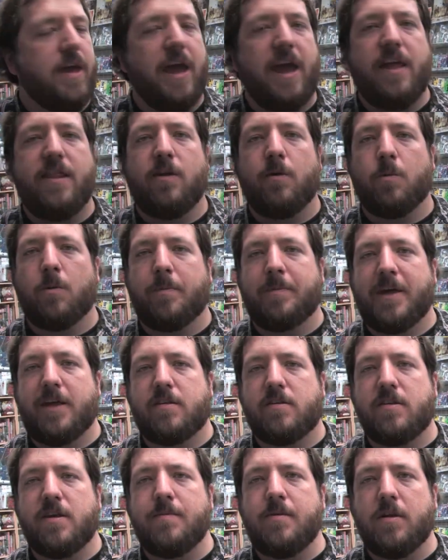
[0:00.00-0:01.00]
and there will be a
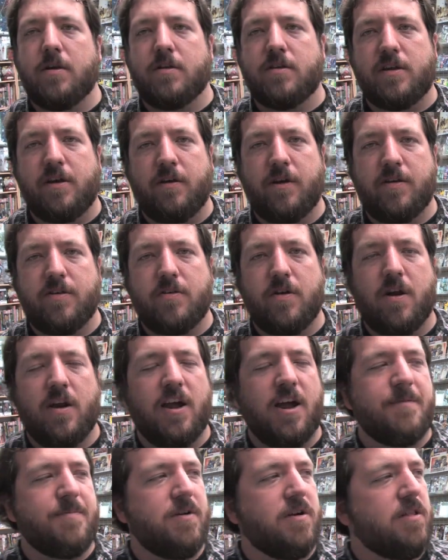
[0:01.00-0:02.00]
similar series
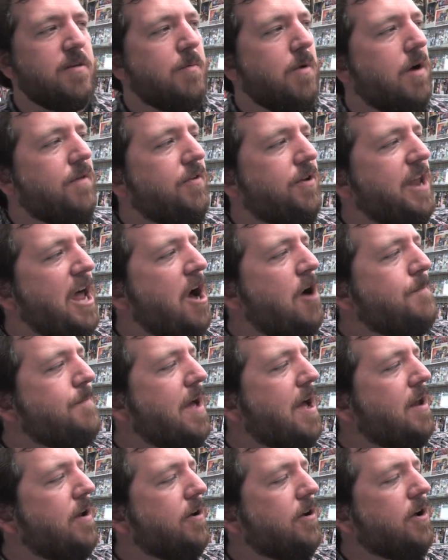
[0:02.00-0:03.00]
starting up under the Marvel Now
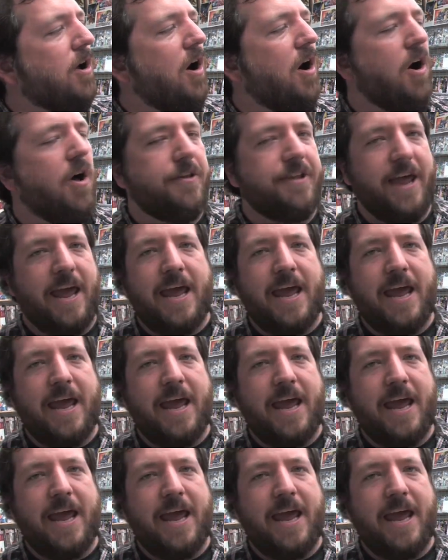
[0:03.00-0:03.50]
banner called